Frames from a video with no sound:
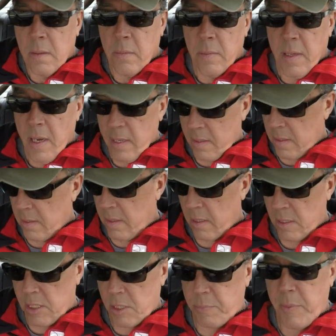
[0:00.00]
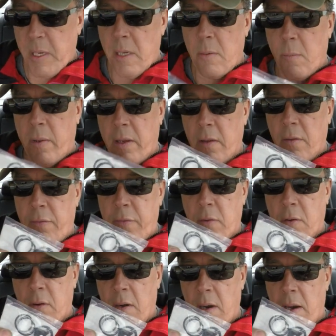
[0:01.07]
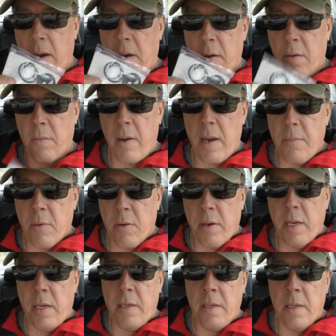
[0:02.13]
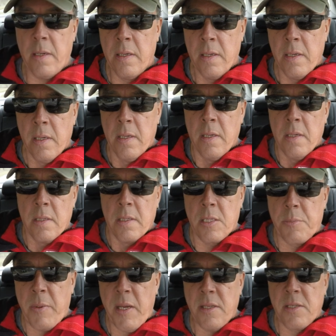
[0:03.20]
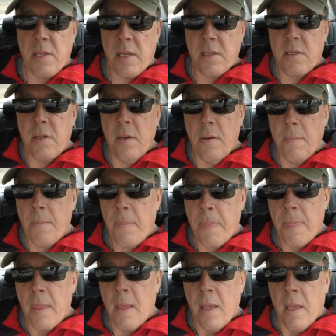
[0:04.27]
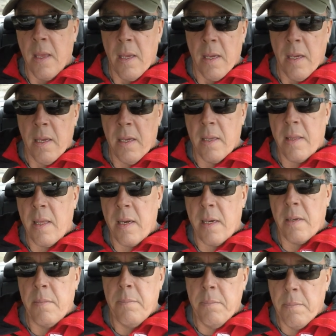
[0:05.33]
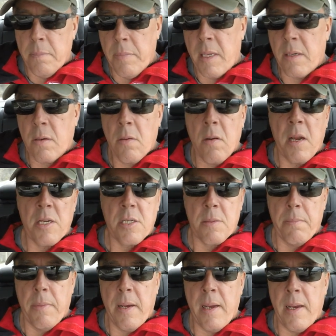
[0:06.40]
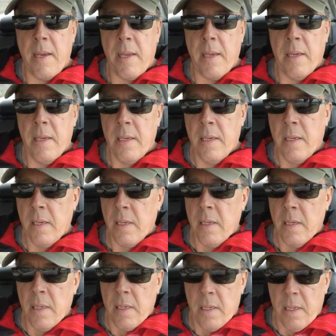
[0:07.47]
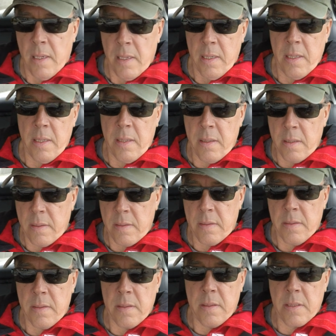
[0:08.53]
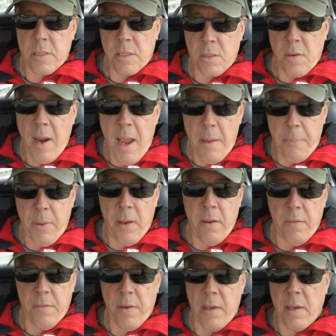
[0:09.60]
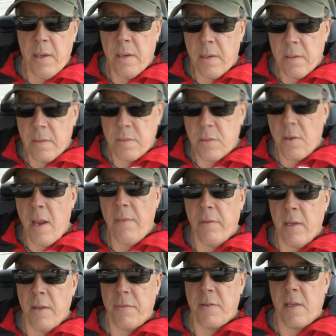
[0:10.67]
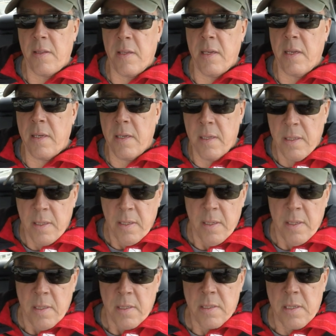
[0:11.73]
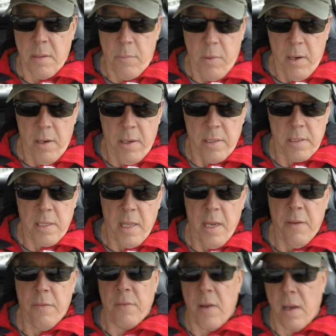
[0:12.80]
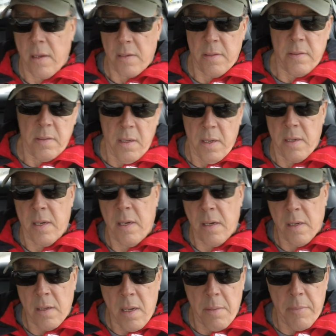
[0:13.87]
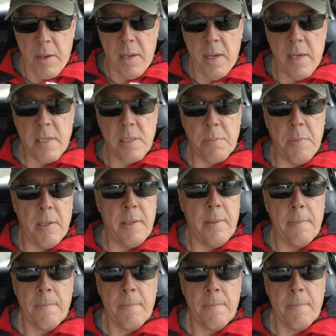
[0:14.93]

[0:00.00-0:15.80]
we got the little speed wheel for our Raymarine speed sensor that had been crushed by the strap of a travel lift, I think, somewhere in its life, not here, not by us, but